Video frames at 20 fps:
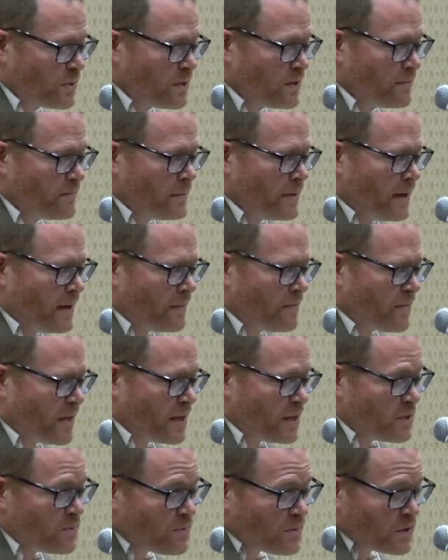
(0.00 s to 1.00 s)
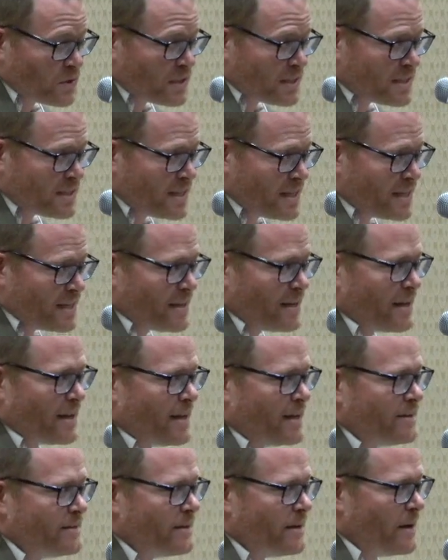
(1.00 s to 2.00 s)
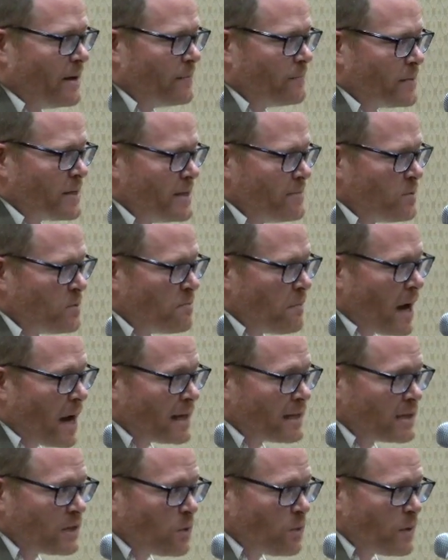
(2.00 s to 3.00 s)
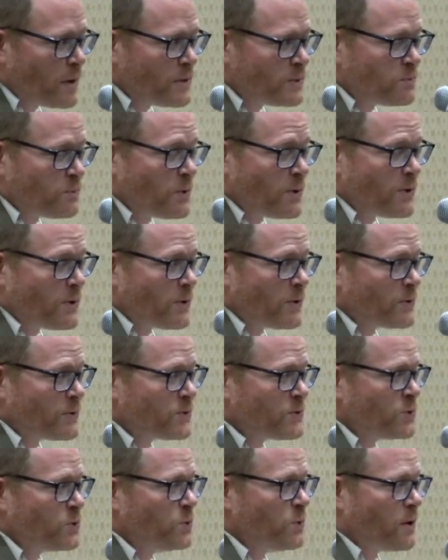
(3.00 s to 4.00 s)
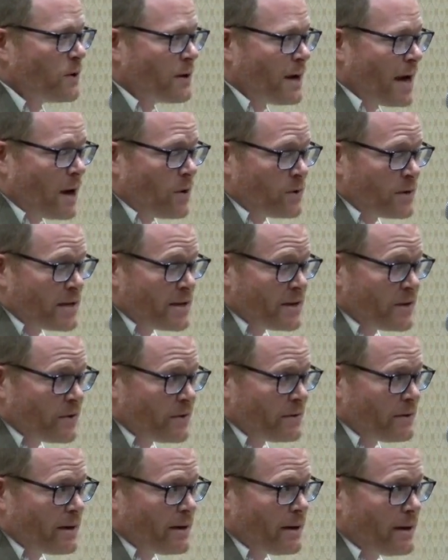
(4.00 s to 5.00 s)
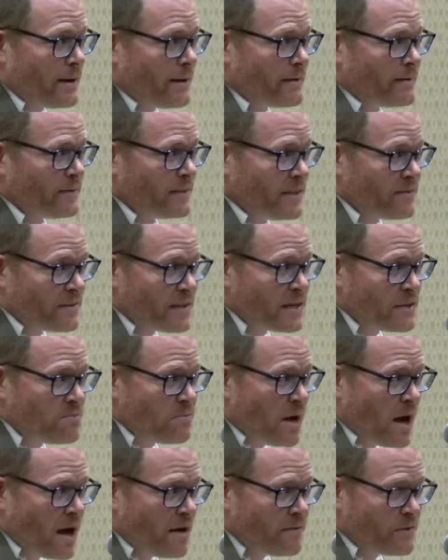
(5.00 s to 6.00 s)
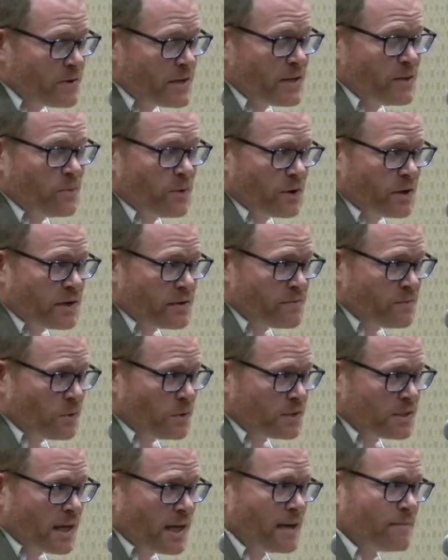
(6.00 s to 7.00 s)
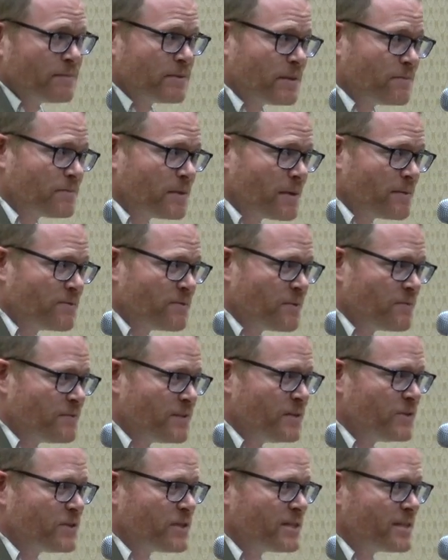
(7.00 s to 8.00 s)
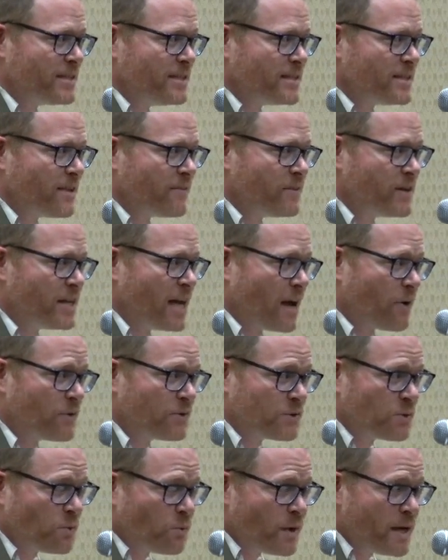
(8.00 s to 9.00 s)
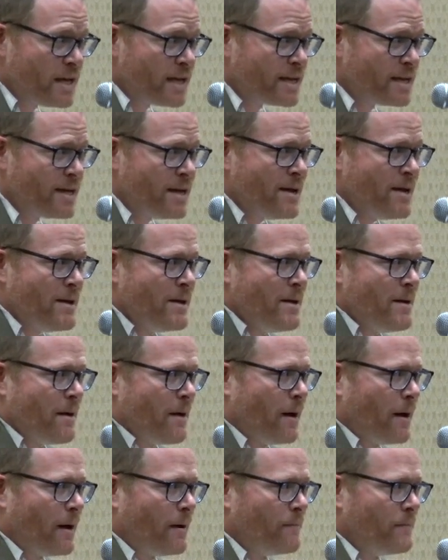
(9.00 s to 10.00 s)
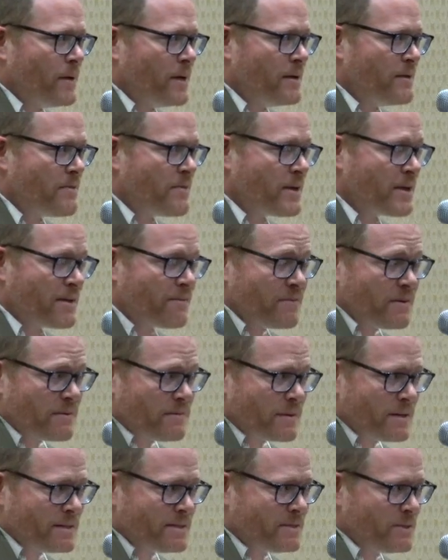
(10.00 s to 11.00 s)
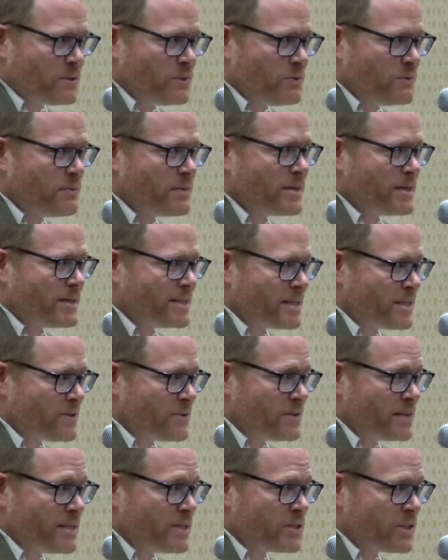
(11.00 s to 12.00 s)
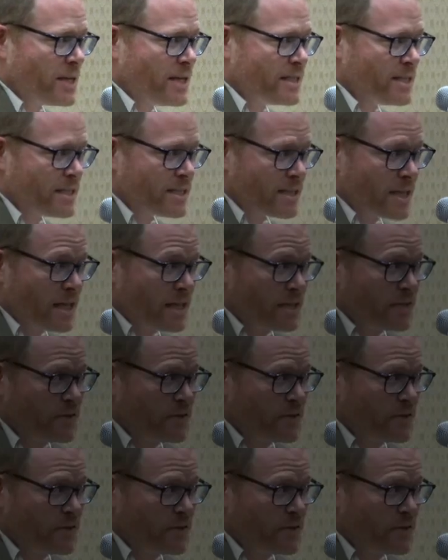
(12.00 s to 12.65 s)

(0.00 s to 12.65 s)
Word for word: want to uh, thank you for listening and um, keep in mind low-wage workers who are out here uh, living in poverty, working full-time, sometimes 50, 60, 70 hours a week, um, and think of them as you consider these changes. Thank